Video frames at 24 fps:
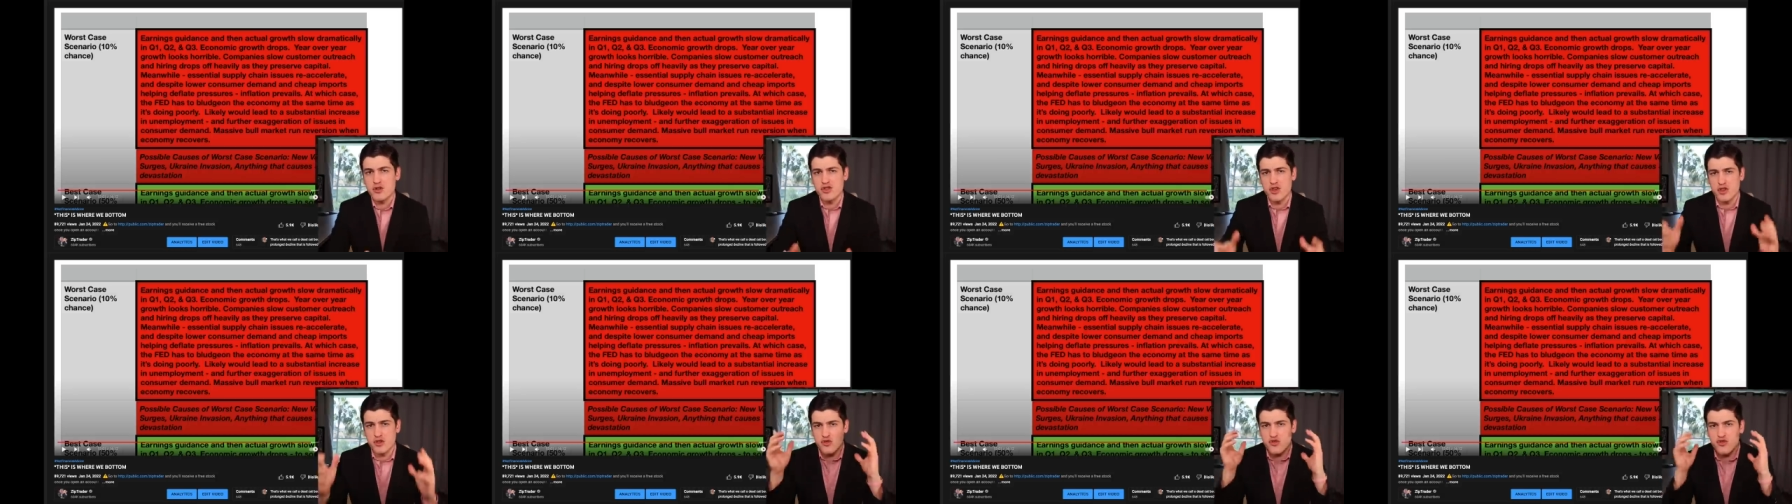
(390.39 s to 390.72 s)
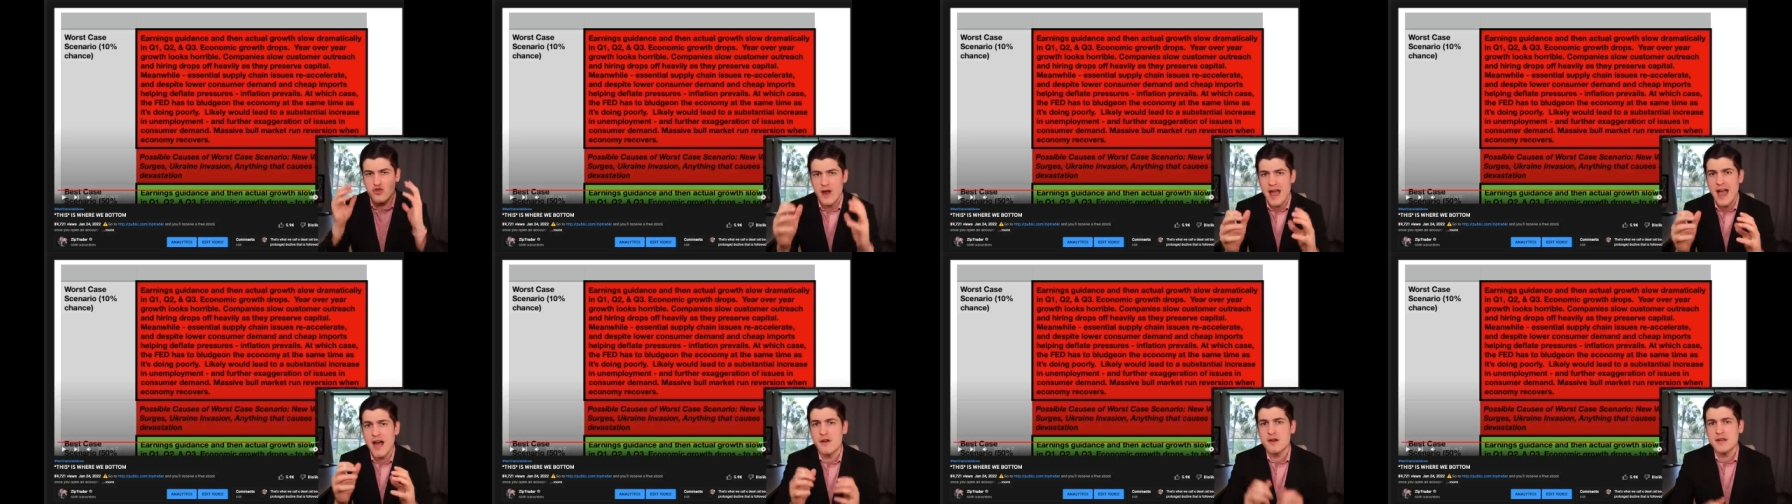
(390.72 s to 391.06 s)
just
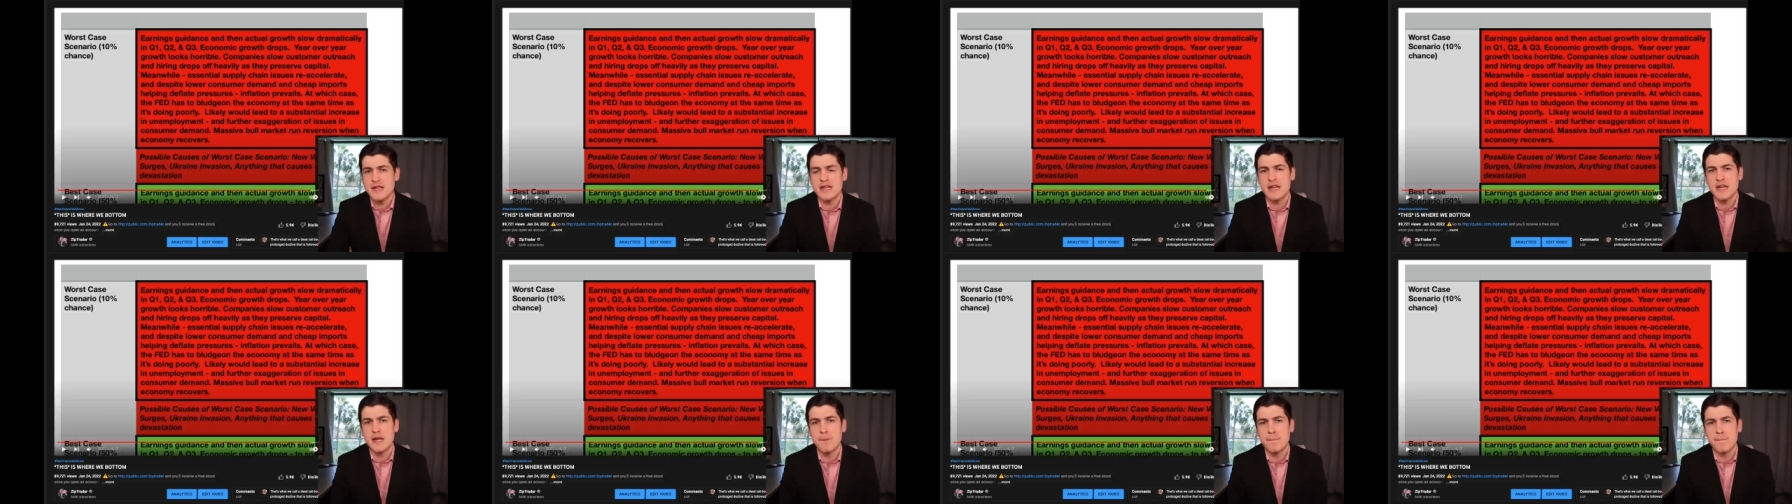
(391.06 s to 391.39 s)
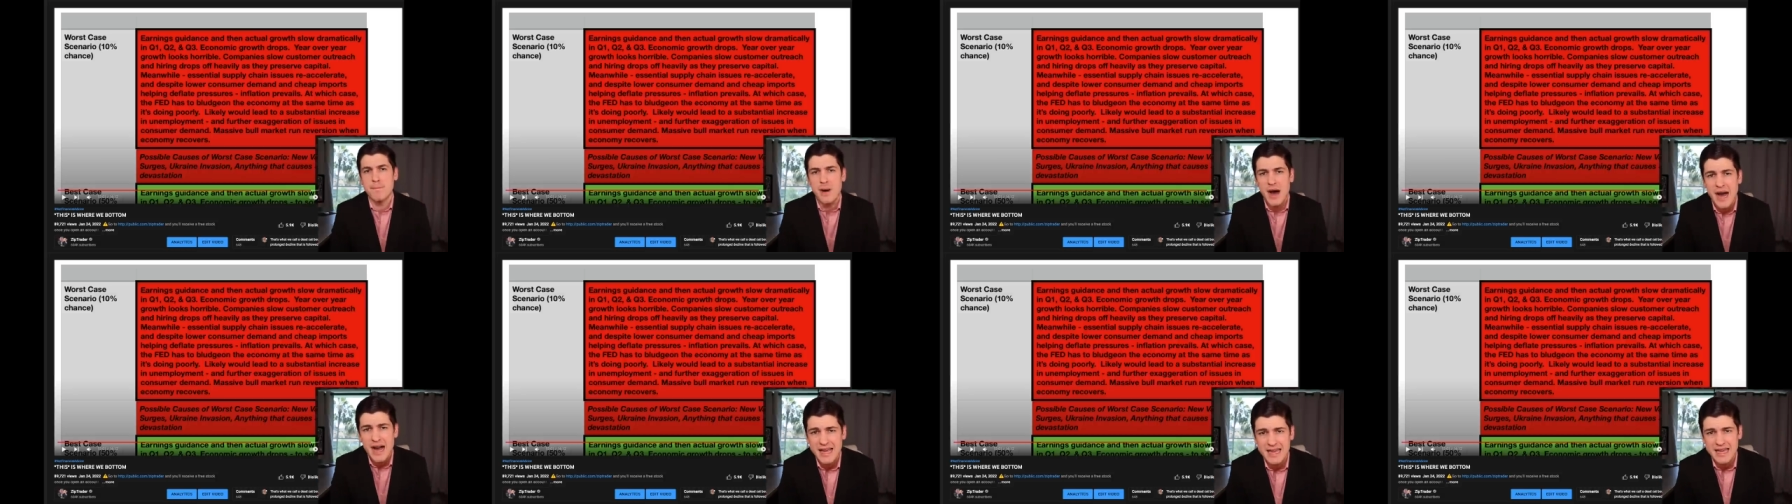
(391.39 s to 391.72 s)
drowning in a
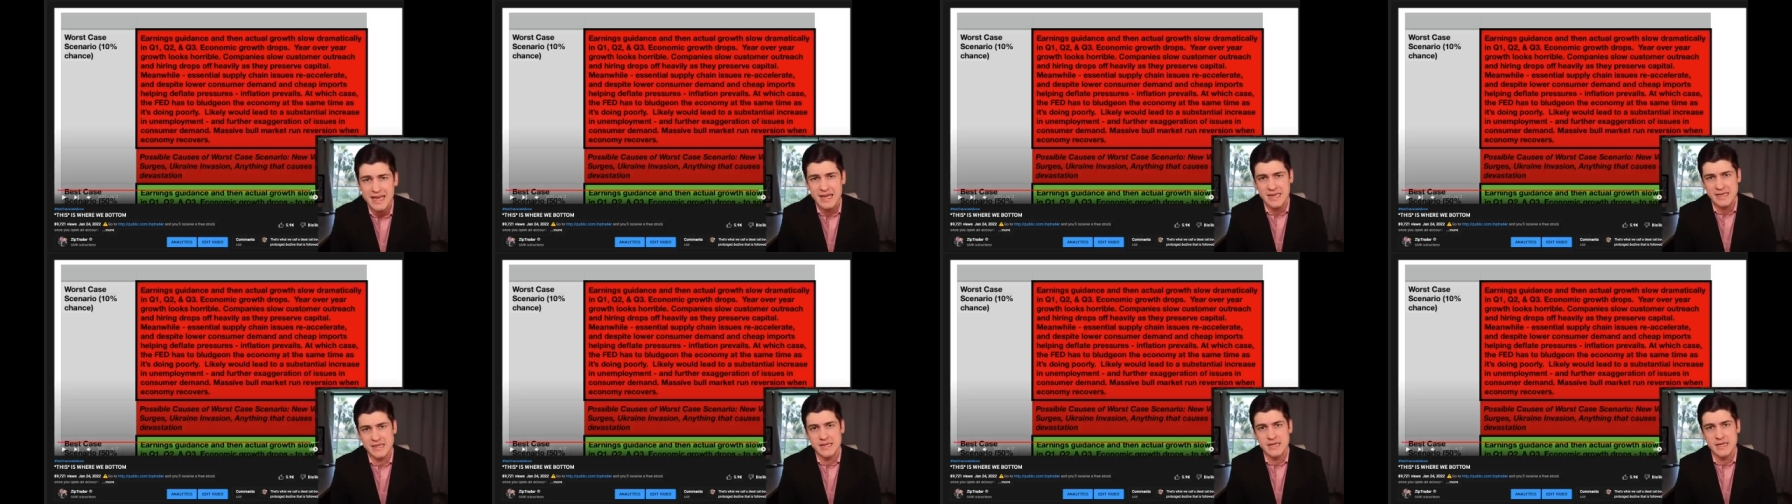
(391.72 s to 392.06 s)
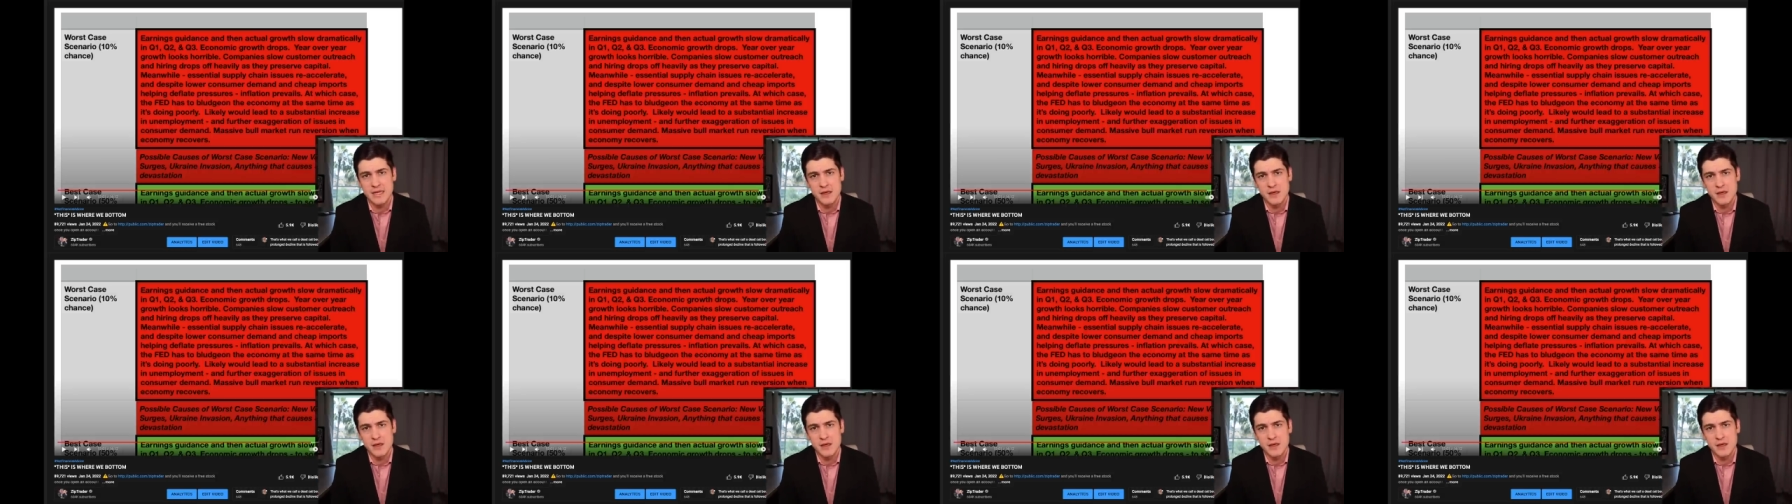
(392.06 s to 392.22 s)
bucket.